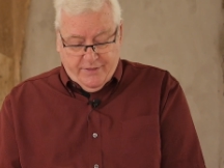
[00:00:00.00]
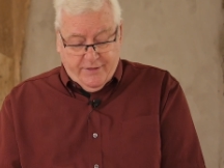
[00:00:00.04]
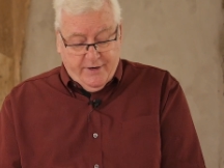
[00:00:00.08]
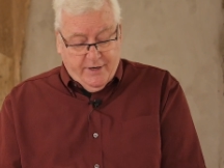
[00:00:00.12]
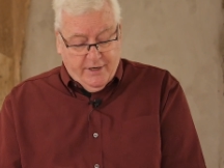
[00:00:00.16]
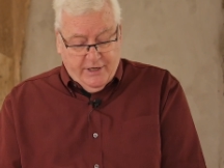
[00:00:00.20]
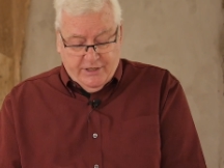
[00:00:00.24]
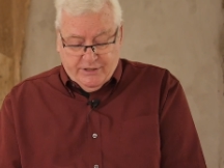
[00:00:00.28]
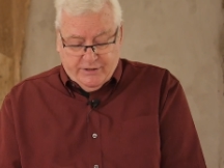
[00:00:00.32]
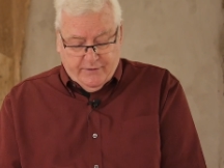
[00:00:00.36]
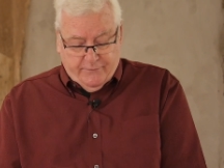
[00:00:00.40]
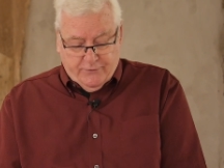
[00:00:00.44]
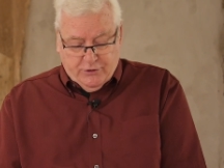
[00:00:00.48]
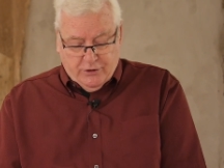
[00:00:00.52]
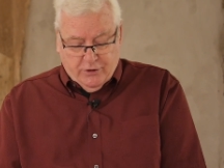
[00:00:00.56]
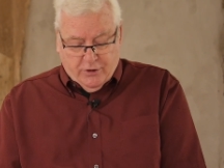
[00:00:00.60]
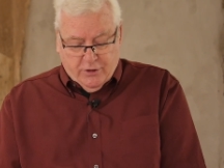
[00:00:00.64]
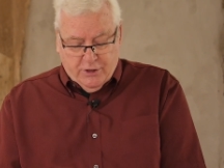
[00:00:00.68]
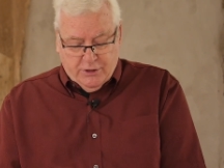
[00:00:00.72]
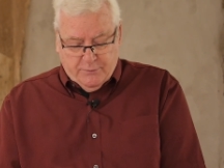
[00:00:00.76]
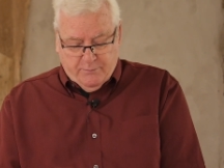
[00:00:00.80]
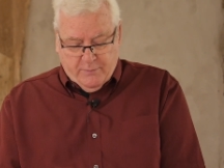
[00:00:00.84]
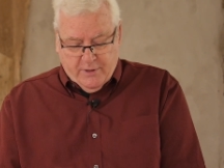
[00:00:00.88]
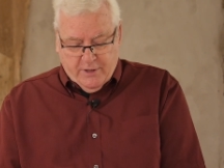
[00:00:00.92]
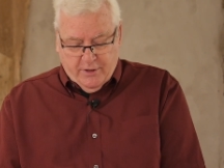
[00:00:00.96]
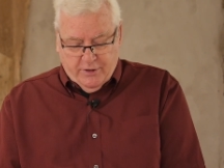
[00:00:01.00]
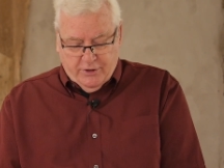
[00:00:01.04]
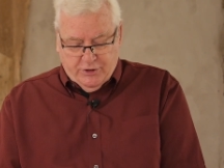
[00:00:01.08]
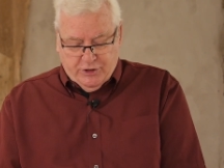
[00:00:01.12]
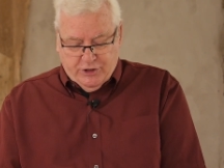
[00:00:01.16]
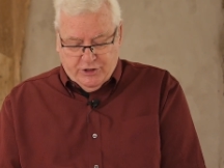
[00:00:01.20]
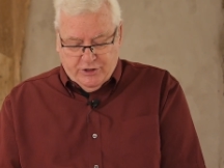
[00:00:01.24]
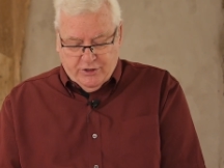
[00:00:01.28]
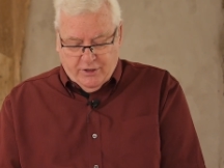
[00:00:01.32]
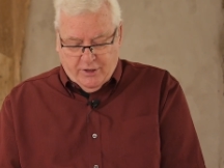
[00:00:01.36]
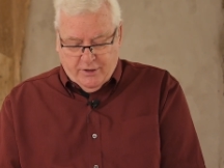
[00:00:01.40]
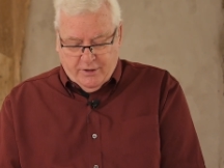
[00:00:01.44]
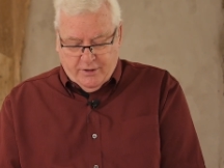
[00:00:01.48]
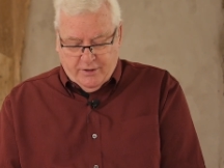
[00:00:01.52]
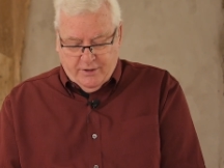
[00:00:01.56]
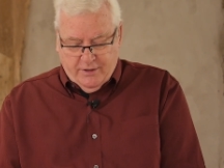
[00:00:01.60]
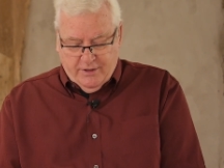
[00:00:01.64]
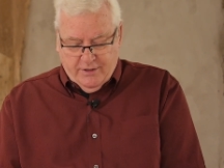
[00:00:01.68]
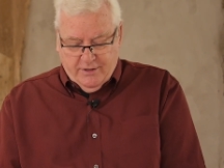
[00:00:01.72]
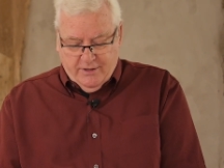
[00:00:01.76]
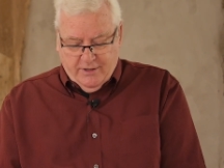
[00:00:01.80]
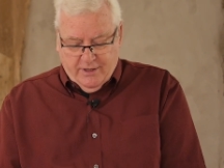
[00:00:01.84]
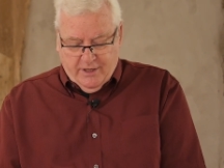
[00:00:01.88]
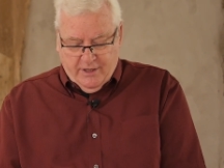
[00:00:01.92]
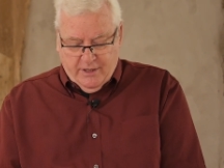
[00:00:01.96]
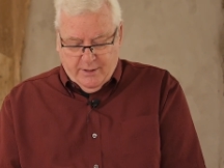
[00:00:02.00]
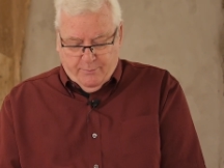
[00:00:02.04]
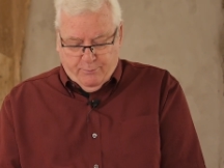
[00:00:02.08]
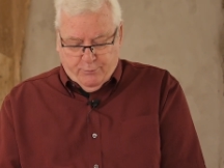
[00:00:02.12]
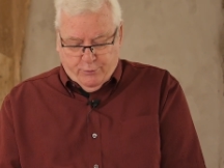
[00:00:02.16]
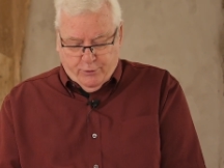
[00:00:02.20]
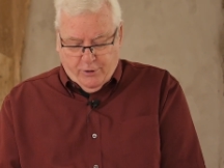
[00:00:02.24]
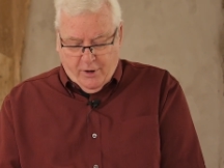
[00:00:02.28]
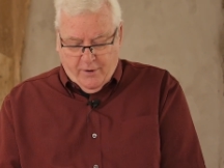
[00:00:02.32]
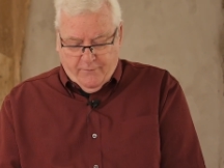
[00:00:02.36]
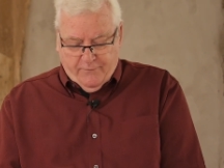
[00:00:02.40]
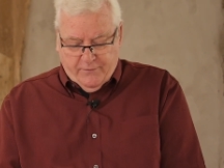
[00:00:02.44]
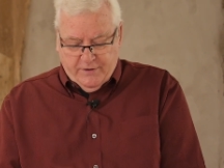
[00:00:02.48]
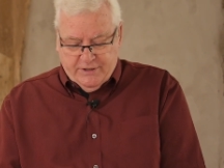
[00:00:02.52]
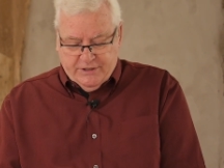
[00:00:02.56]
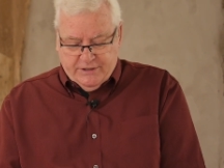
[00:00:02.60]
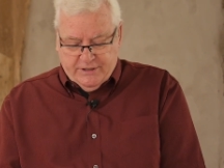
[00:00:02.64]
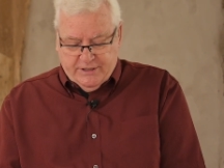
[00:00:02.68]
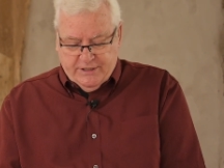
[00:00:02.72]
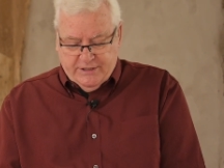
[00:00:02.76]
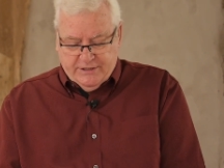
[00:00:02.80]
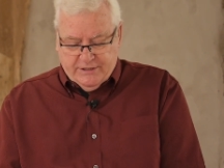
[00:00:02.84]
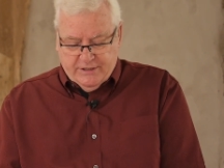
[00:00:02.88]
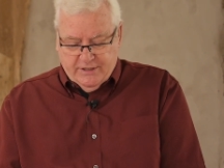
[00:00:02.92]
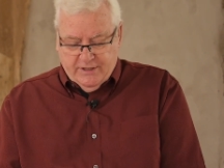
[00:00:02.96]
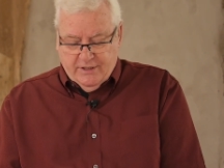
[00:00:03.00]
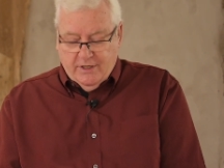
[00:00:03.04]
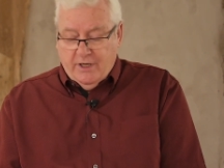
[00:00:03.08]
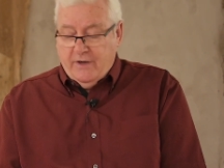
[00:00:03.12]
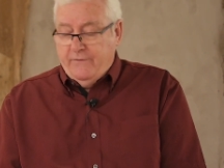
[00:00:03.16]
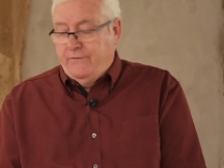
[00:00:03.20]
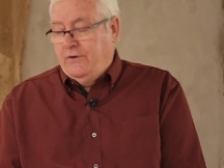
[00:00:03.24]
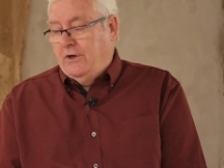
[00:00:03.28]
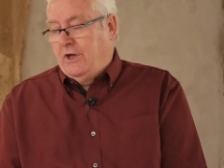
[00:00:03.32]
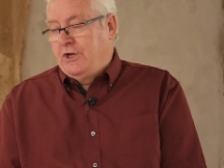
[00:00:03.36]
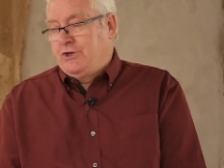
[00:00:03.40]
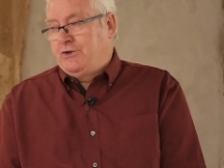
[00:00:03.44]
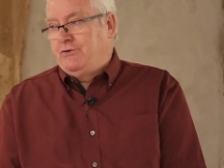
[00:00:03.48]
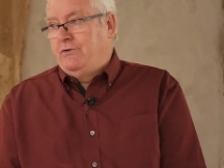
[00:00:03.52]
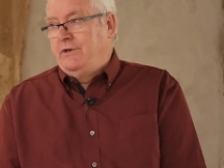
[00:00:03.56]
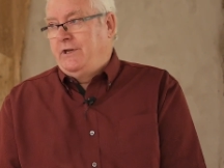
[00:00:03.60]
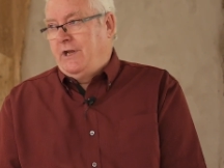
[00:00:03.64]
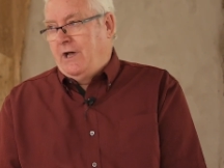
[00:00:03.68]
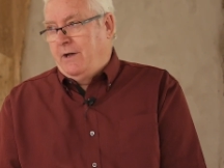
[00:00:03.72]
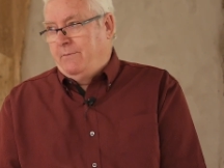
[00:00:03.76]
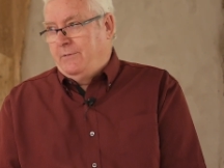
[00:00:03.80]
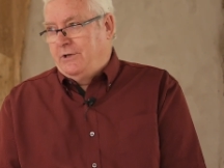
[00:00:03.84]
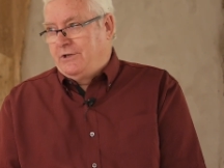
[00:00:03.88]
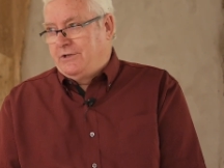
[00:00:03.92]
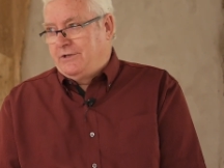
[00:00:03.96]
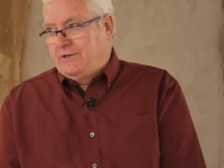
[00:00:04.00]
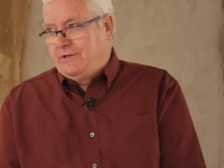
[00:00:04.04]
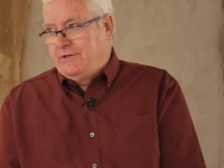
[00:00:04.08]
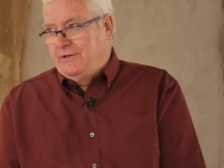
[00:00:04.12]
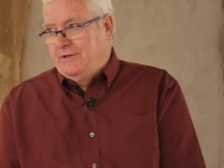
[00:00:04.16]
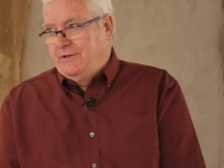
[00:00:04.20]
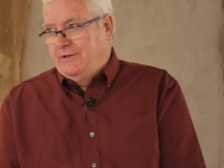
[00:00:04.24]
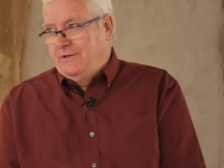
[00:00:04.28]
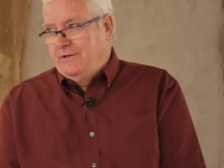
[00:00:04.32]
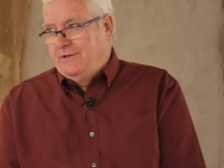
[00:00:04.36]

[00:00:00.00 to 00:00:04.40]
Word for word: theories of George Bernard Shaw, and the prophecies of Nostradamus.